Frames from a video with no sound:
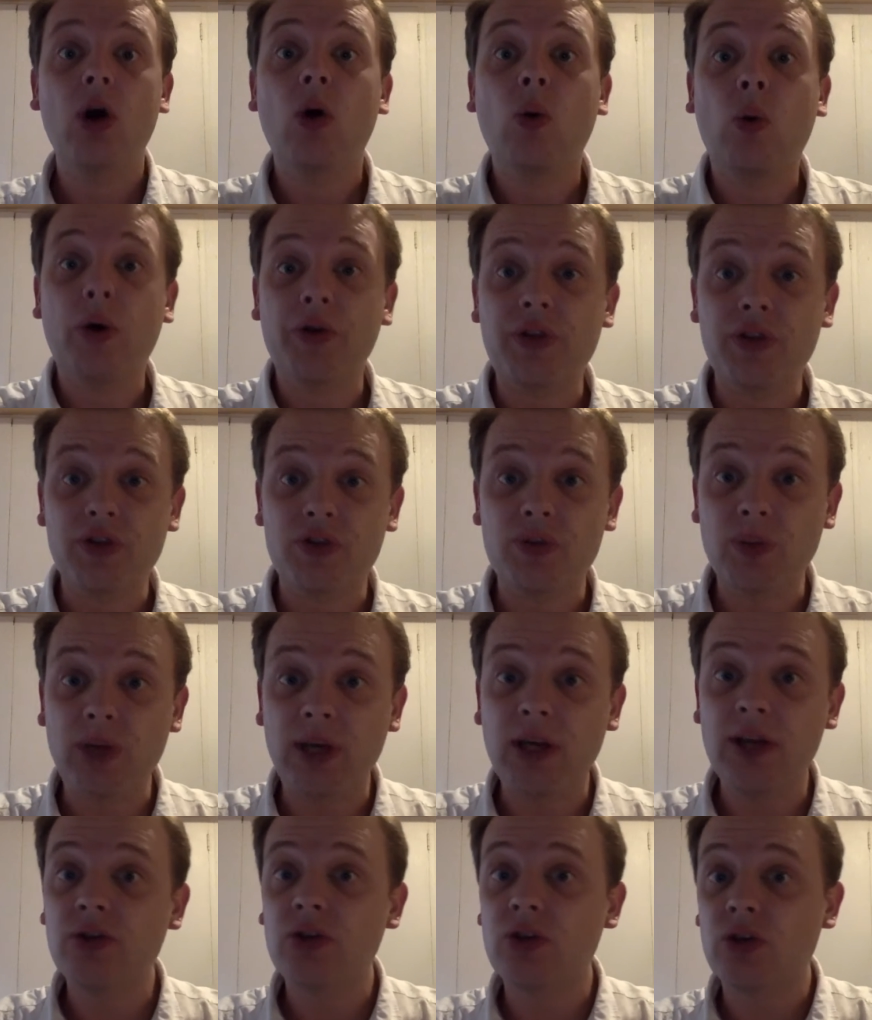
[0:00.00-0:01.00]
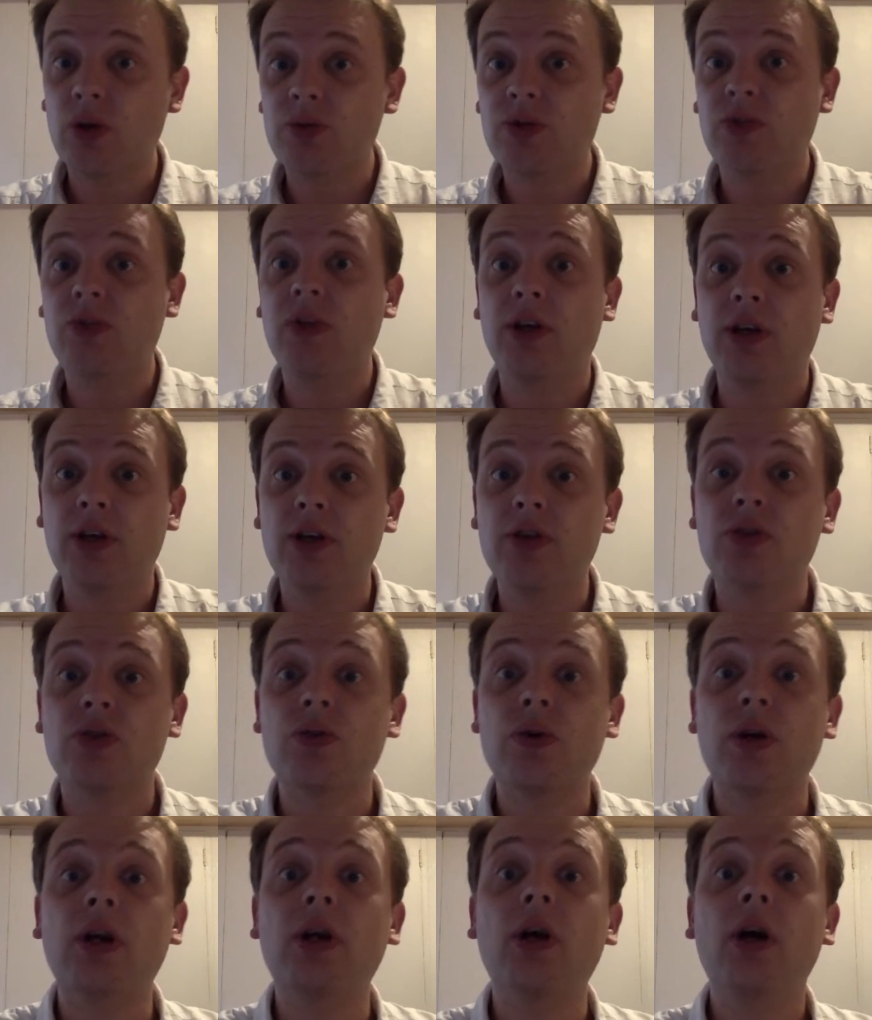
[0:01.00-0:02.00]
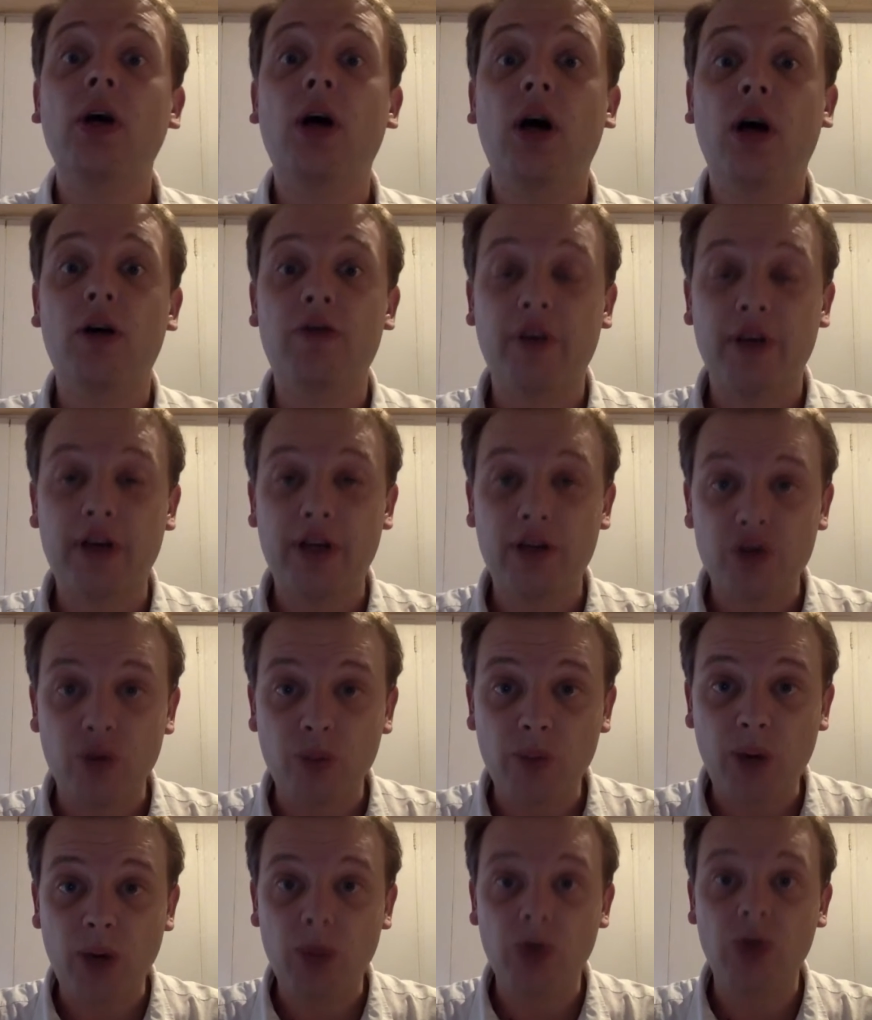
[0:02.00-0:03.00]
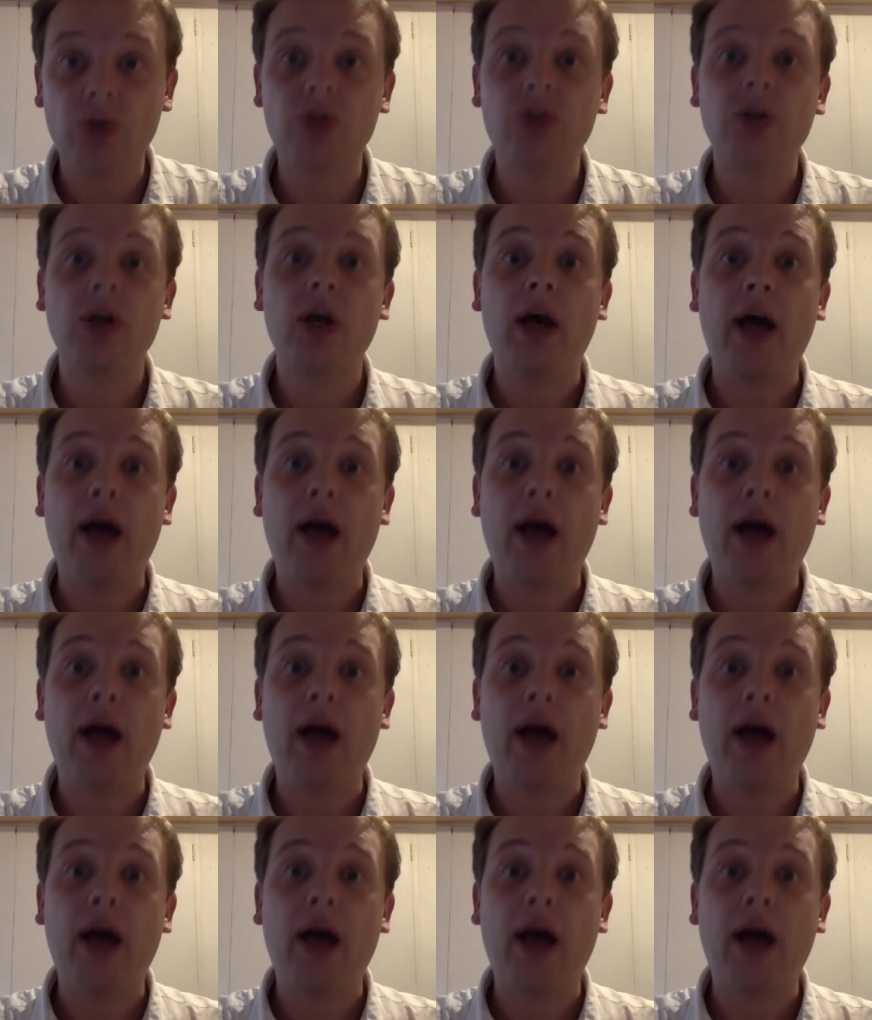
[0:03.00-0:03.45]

what this means in terms of the history of financial bubbles,